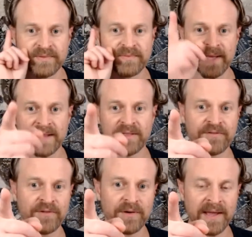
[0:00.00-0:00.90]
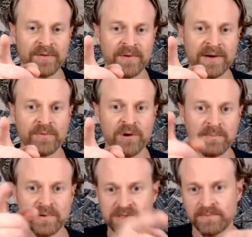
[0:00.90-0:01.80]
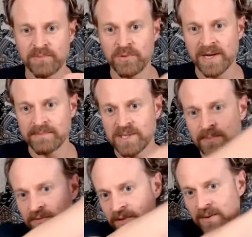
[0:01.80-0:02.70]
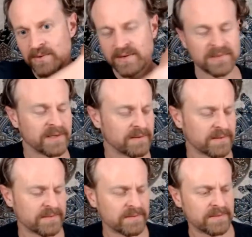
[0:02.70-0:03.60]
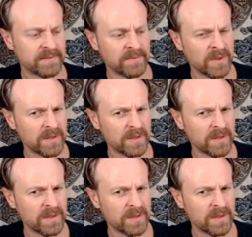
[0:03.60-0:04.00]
at the foot at the other end of the room, because the moon comes up over that. I was like, what?